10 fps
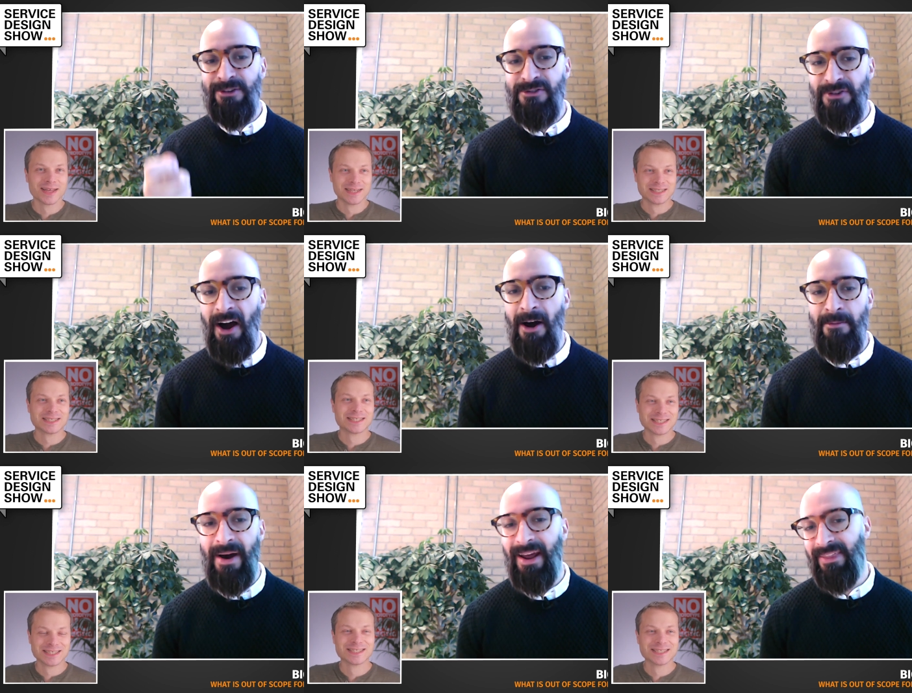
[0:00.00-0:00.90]
Speaker 1: to draw,
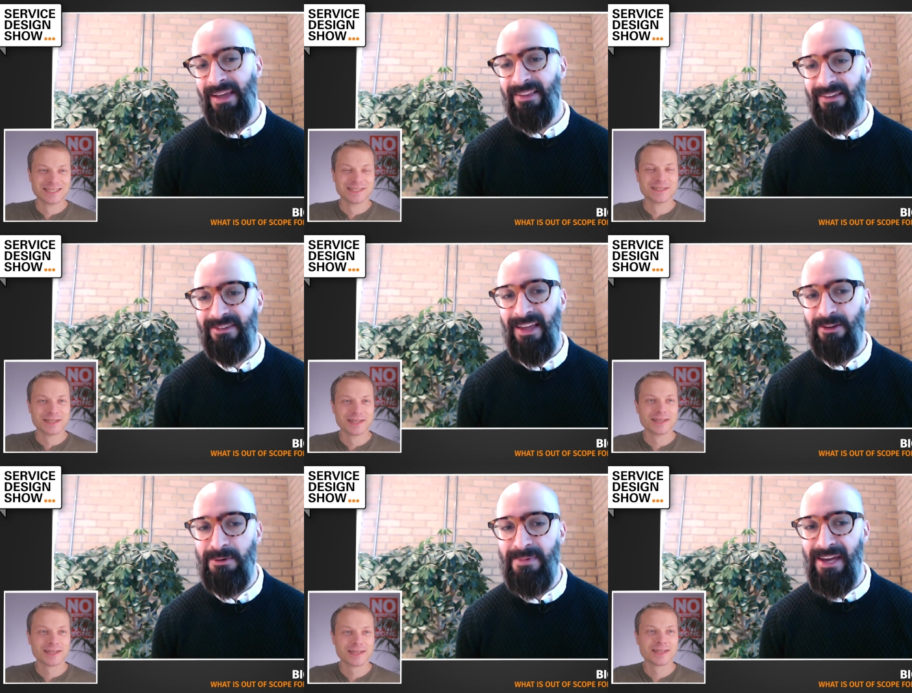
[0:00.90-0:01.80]
but I think that's, that
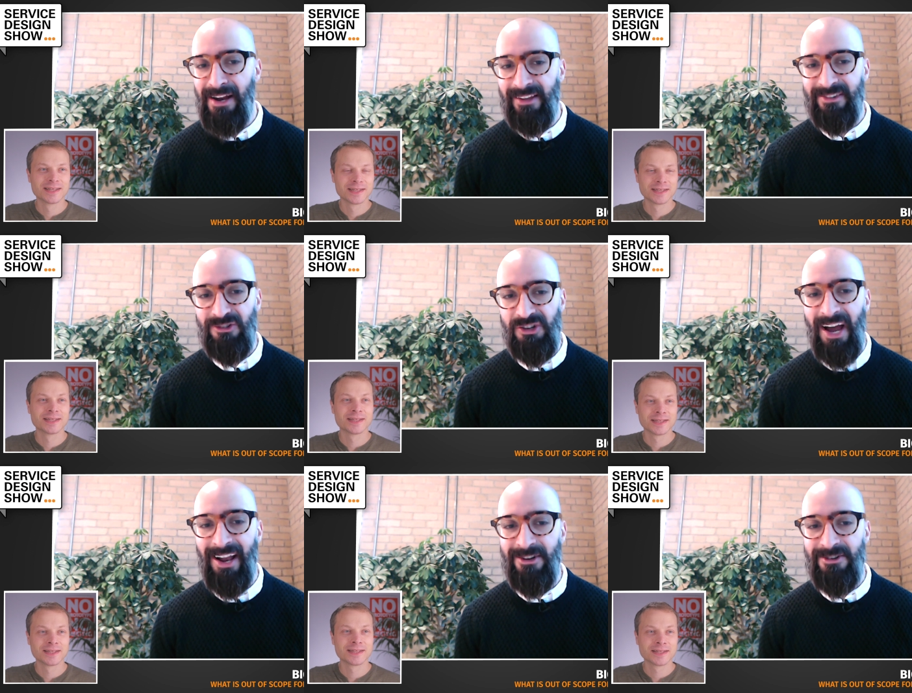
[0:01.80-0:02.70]
would be a nice
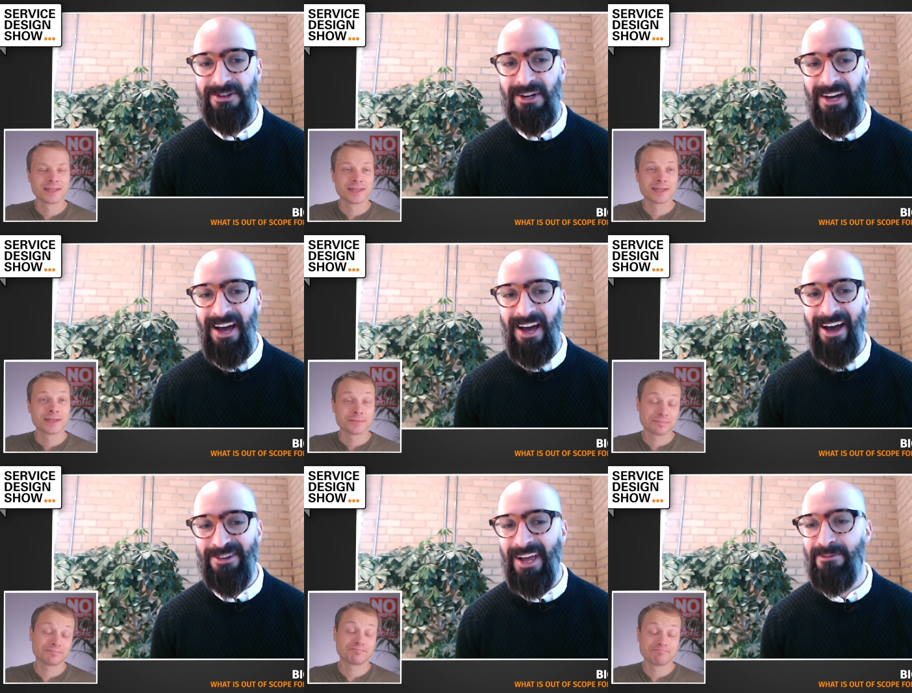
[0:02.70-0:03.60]
challenge uh,
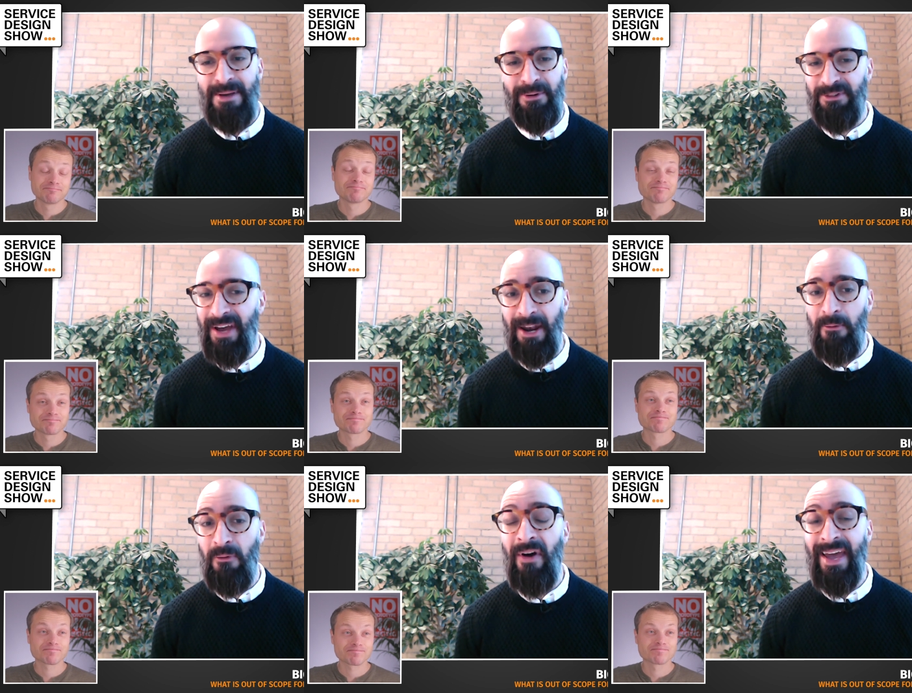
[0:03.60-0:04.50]
to get people to kind of
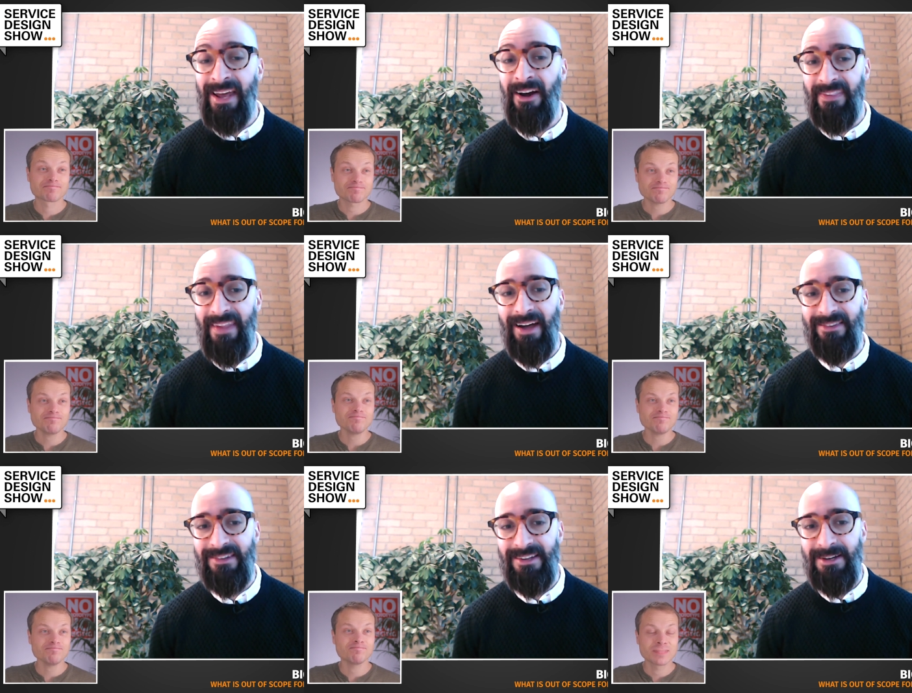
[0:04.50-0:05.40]
weigh in on that.
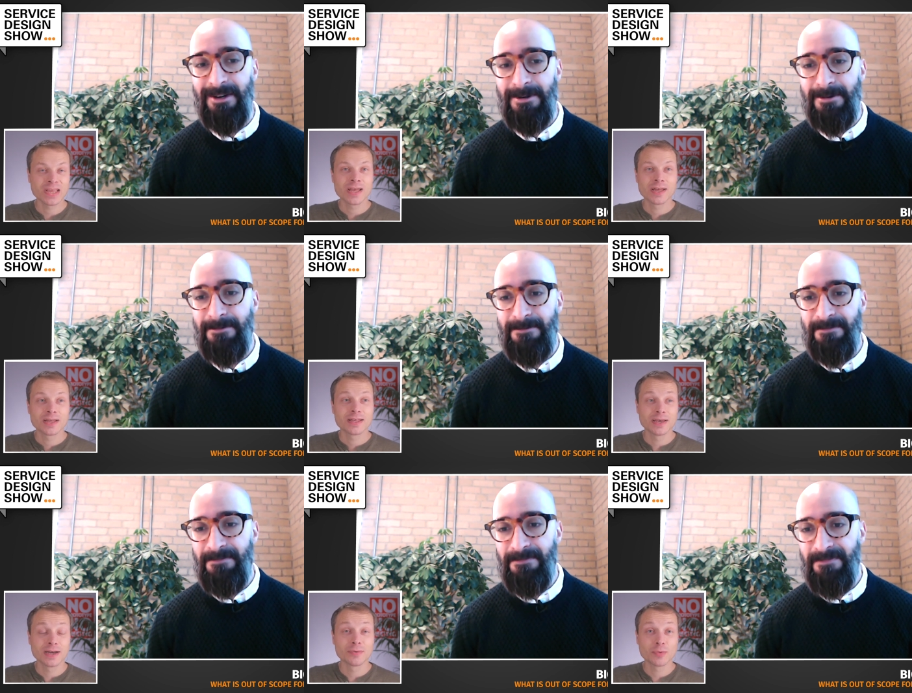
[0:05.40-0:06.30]

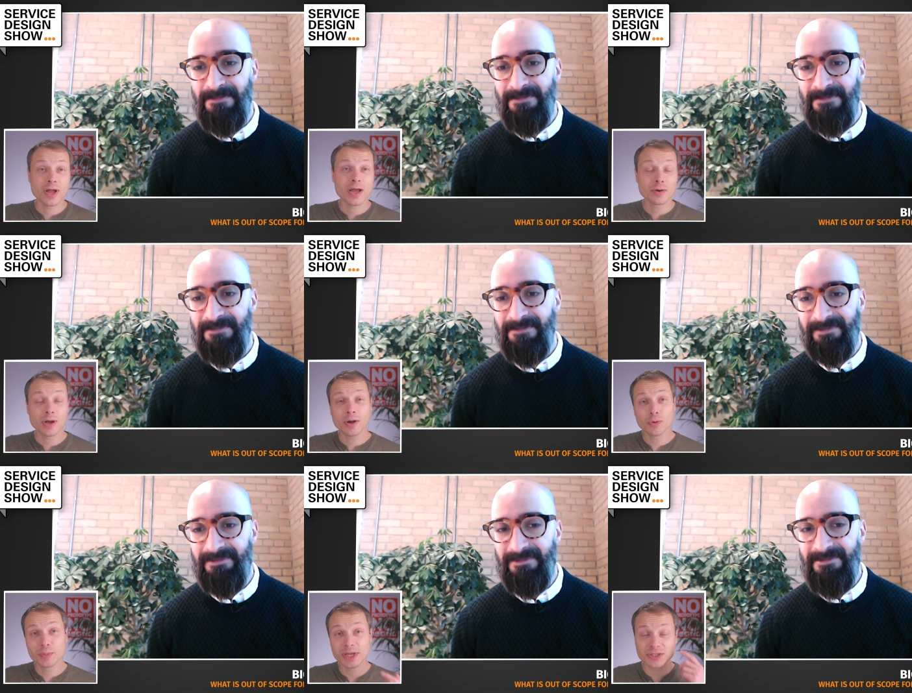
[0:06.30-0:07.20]
Speaker 2: Yeah, well, I, I, would
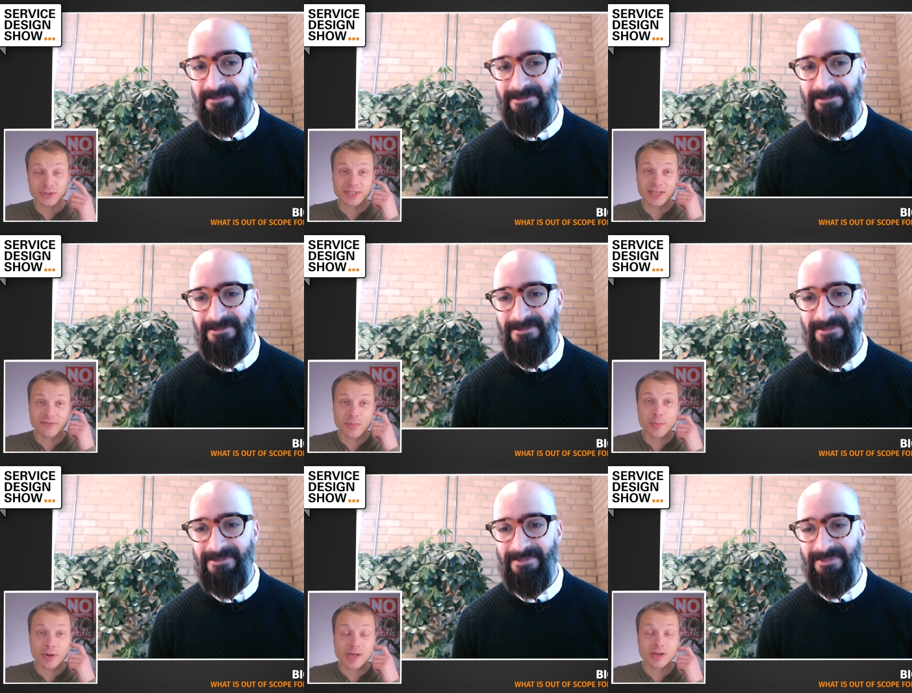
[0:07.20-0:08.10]
be interesting if people
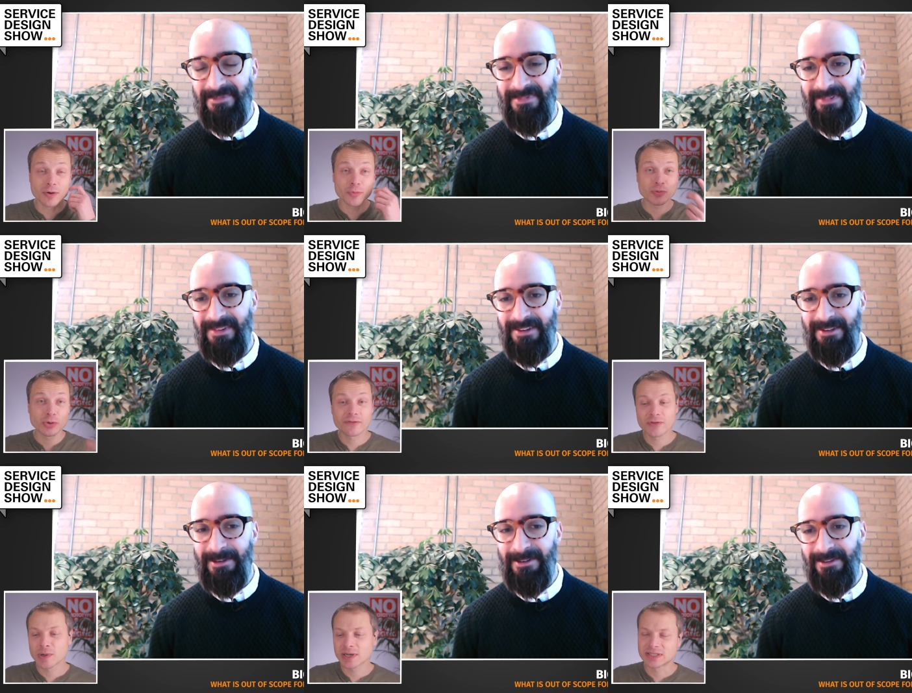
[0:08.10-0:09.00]
can comment with a
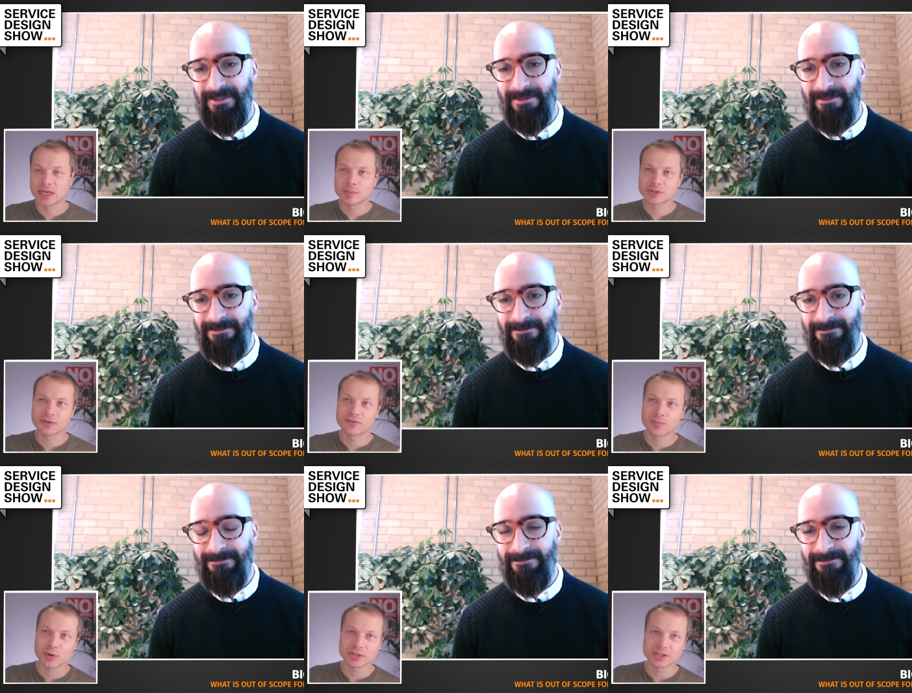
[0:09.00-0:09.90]
few examples of
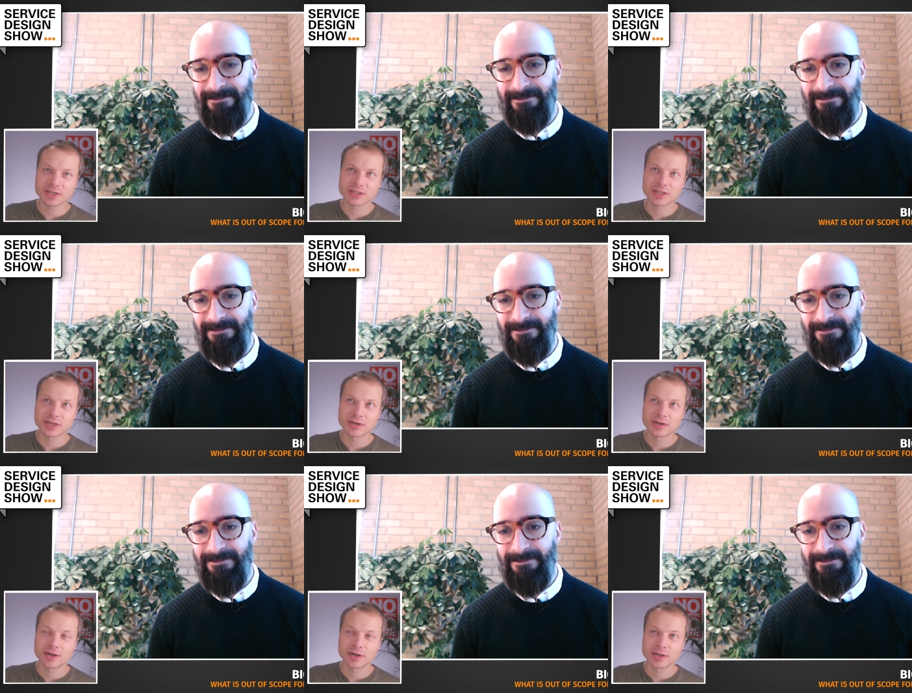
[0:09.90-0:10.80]
projects that
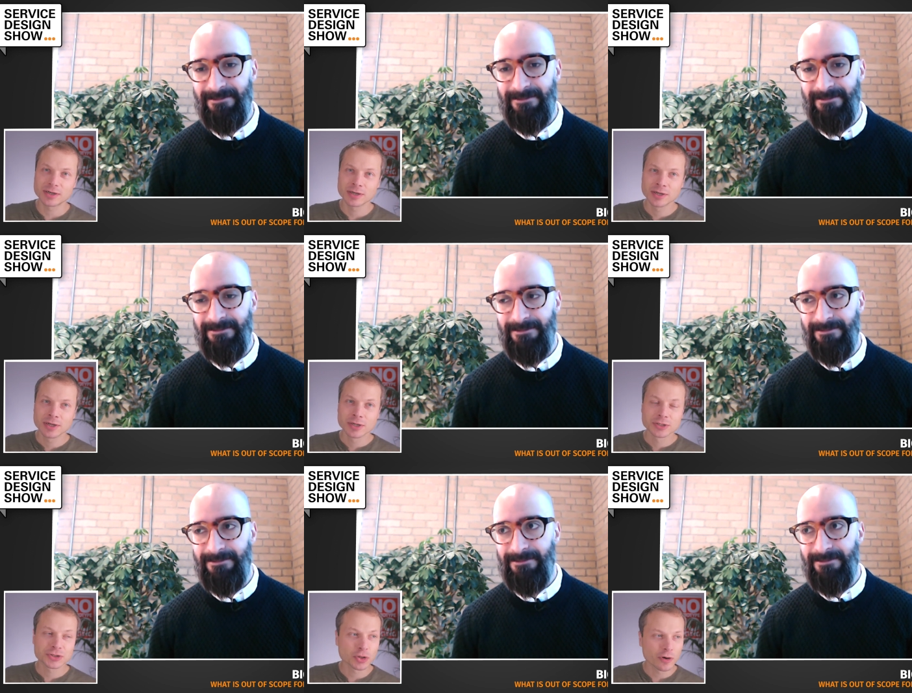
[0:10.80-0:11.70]
uh,
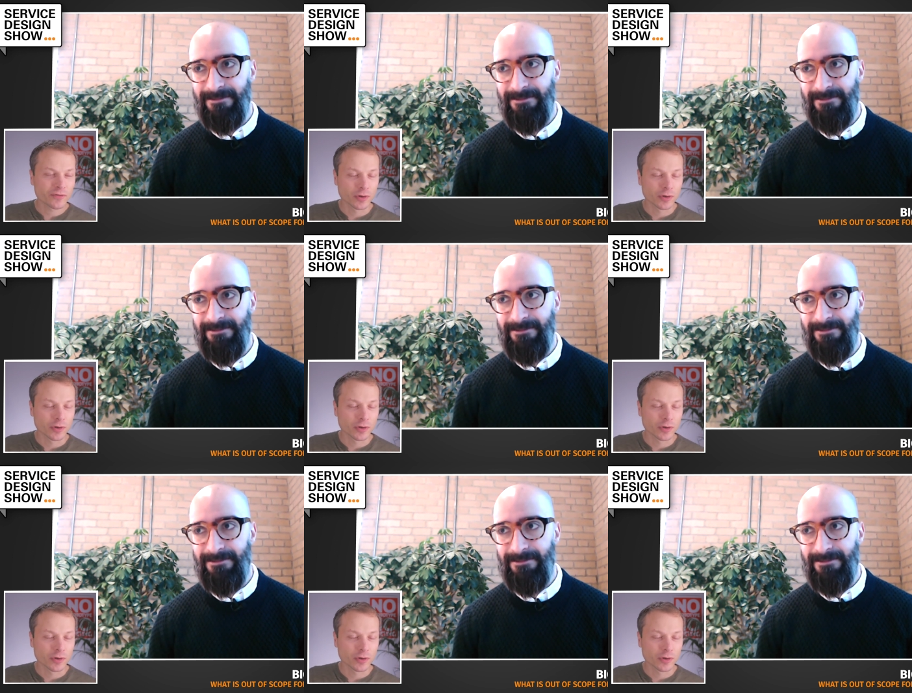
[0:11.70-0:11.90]
sort of